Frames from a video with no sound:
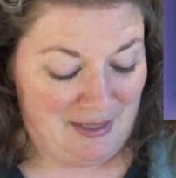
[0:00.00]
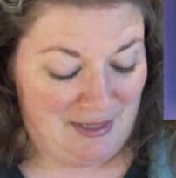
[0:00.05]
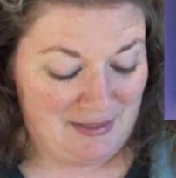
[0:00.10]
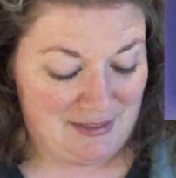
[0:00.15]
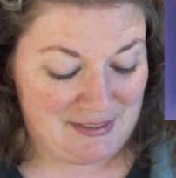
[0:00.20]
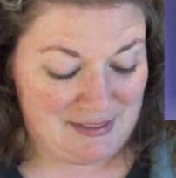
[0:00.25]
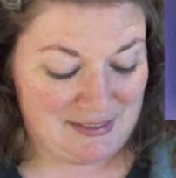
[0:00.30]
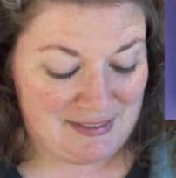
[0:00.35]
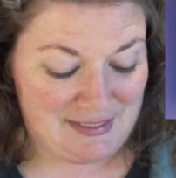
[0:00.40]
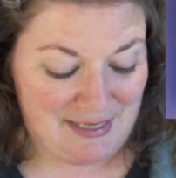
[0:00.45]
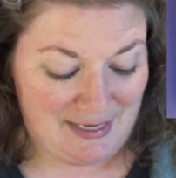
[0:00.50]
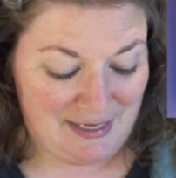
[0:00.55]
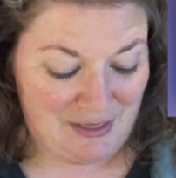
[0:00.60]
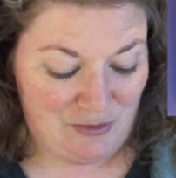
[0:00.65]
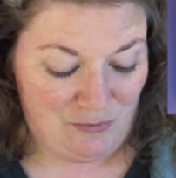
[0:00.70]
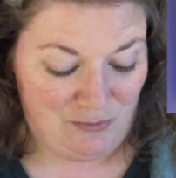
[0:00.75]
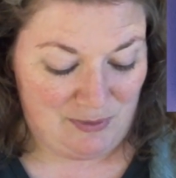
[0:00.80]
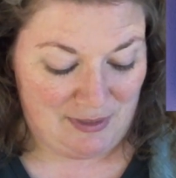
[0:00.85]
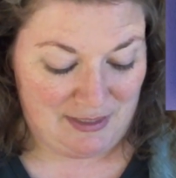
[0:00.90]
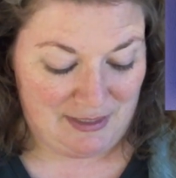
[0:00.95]
The
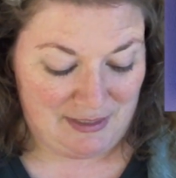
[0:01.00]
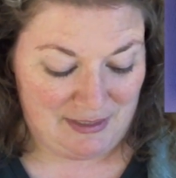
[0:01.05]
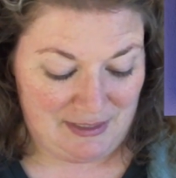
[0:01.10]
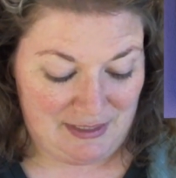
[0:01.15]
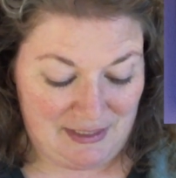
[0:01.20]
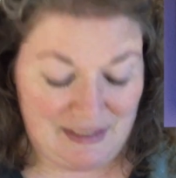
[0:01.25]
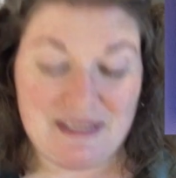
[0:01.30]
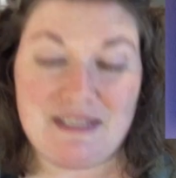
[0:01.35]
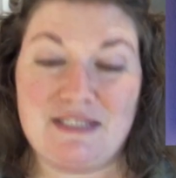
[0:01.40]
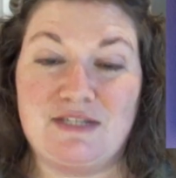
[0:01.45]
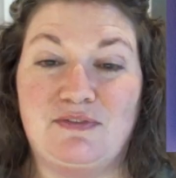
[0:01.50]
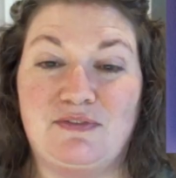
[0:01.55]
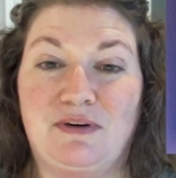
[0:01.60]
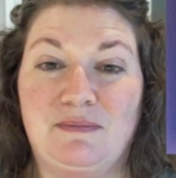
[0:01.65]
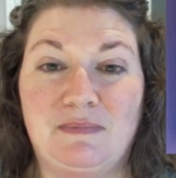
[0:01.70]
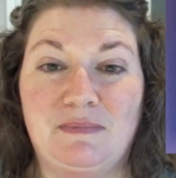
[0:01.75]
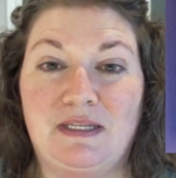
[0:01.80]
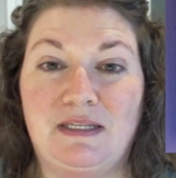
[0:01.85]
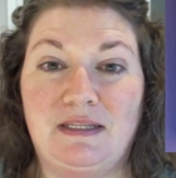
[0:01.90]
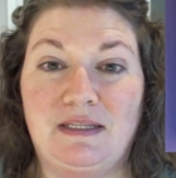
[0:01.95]
second one is
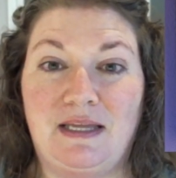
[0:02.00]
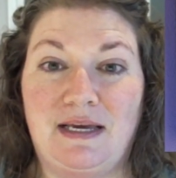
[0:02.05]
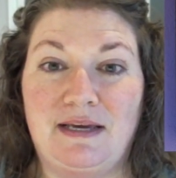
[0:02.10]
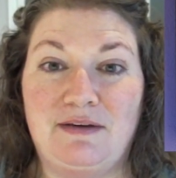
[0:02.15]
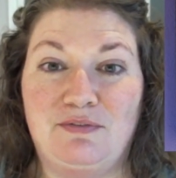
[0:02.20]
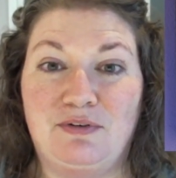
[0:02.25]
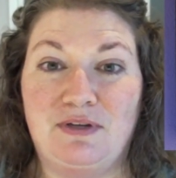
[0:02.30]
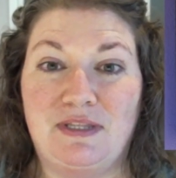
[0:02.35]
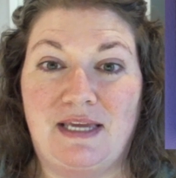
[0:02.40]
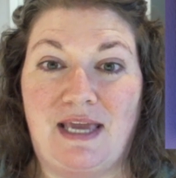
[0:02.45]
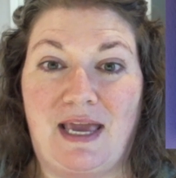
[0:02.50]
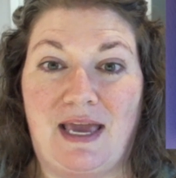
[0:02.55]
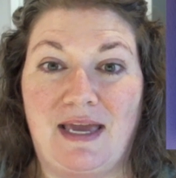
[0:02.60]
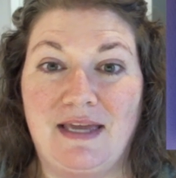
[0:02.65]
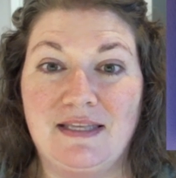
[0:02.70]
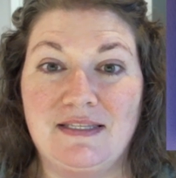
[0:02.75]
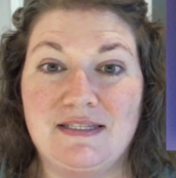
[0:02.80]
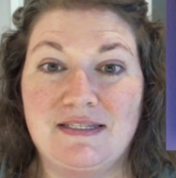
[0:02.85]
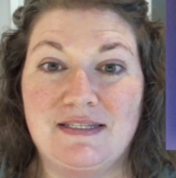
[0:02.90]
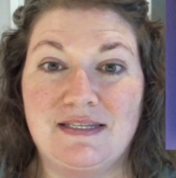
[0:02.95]
from the Life with
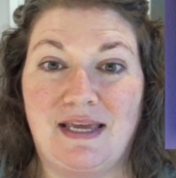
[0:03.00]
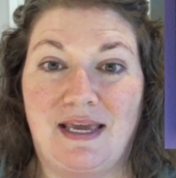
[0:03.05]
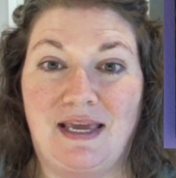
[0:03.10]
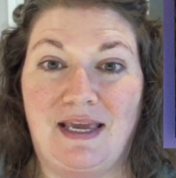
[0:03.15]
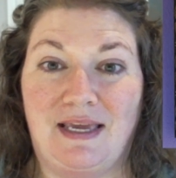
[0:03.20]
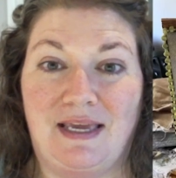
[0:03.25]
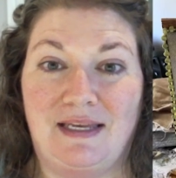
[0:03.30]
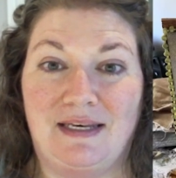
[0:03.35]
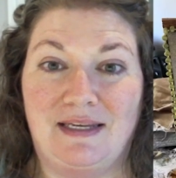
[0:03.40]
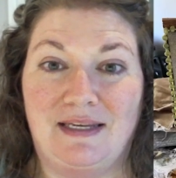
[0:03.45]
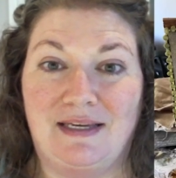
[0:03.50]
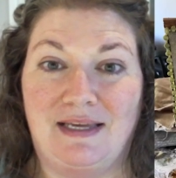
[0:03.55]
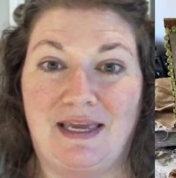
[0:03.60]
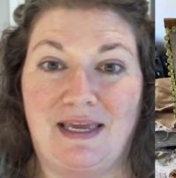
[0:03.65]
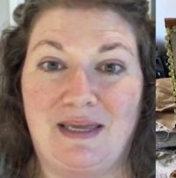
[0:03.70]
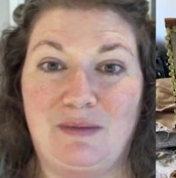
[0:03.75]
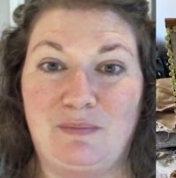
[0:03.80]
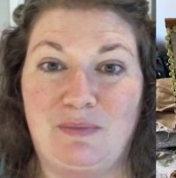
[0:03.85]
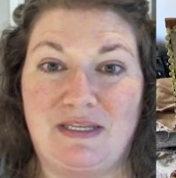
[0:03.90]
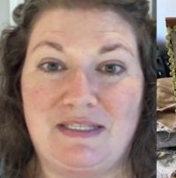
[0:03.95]
Cats, and
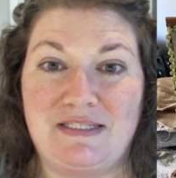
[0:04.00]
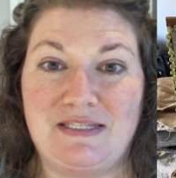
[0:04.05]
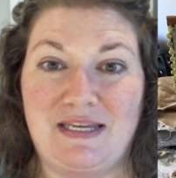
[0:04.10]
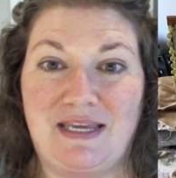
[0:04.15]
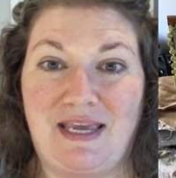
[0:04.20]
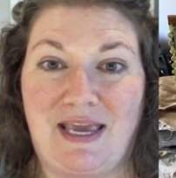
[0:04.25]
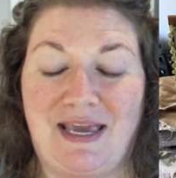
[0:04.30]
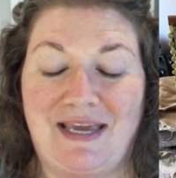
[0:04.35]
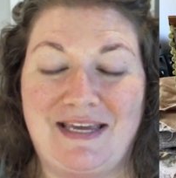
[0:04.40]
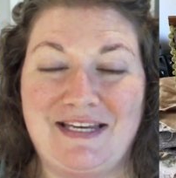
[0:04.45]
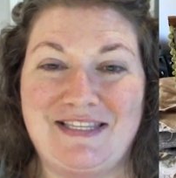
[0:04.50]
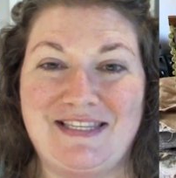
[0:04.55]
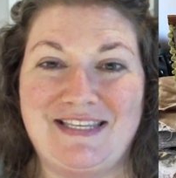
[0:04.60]
again, Betsy K.